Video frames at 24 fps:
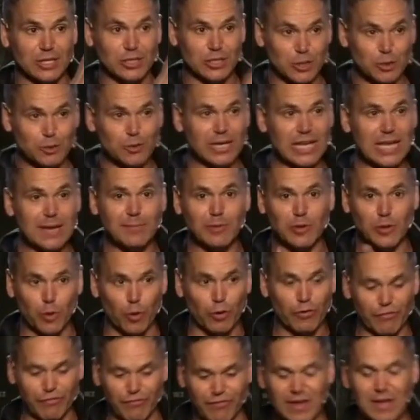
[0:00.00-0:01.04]
You keep
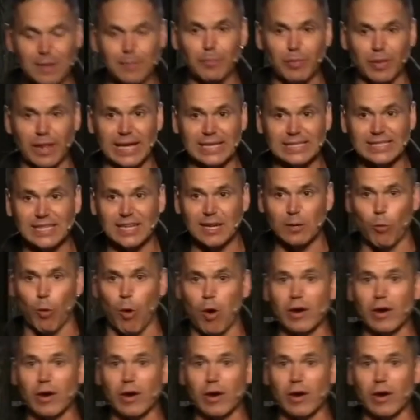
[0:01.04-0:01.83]
your feet planted and